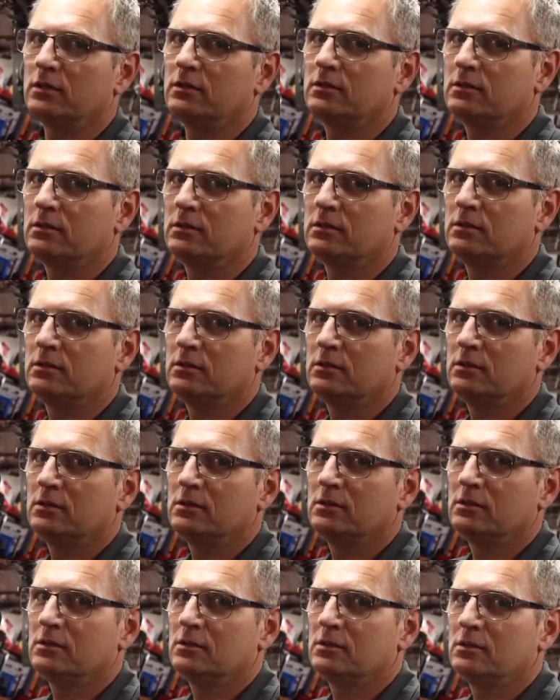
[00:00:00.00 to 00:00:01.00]
Yeah, I'll,
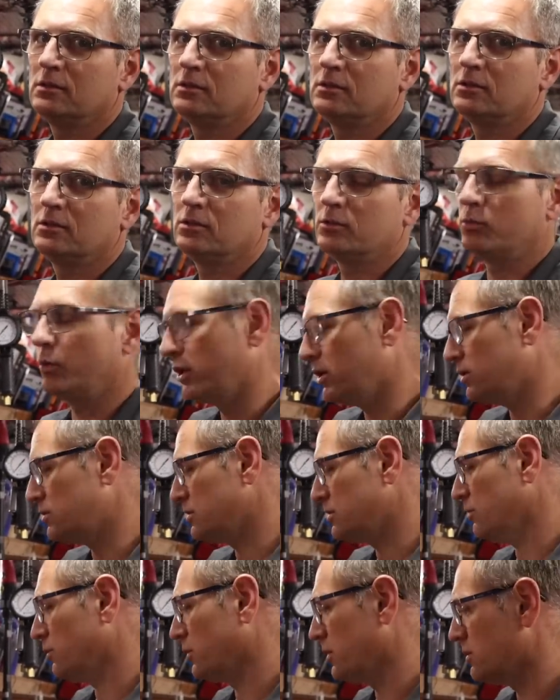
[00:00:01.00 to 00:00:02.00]
I'll take that. What are you
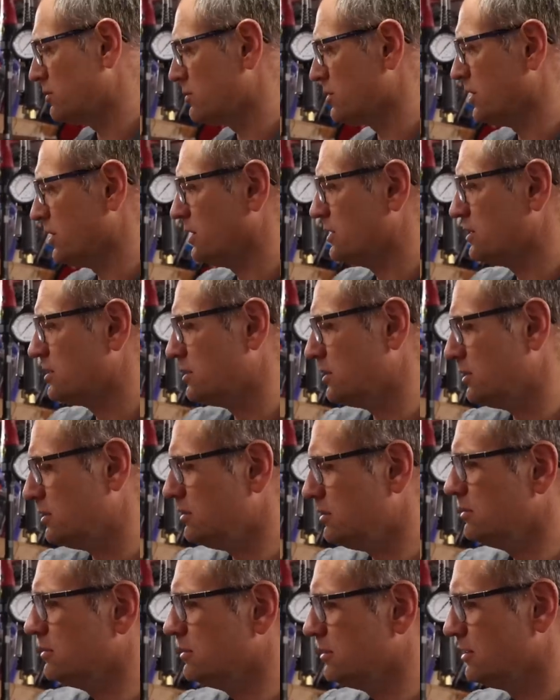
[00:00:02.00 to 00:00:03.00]
still? What are you drinking still?
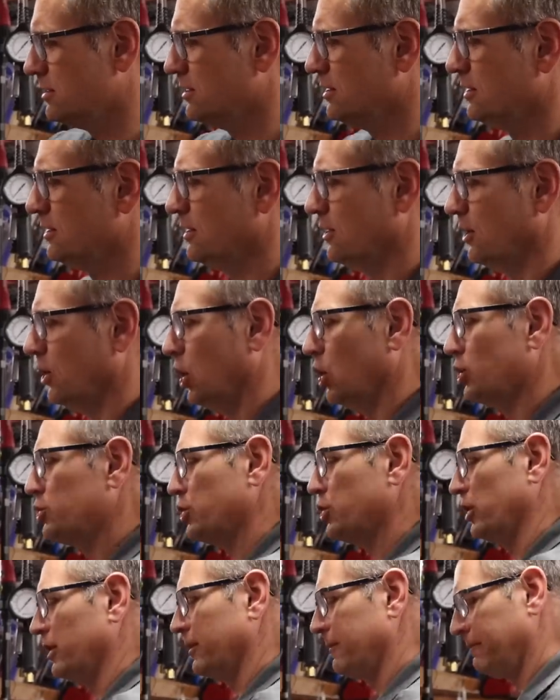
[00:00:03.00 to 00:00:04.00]
Ultra. I'll
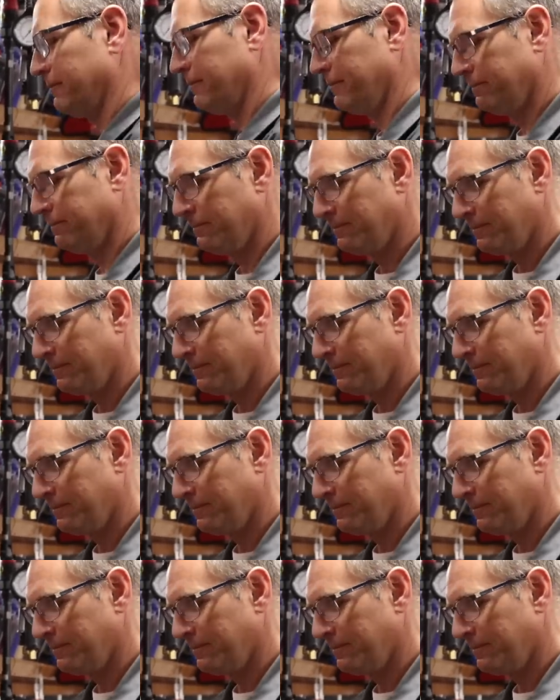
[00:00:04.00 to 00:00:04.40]
Ultra. Drink, I'll drink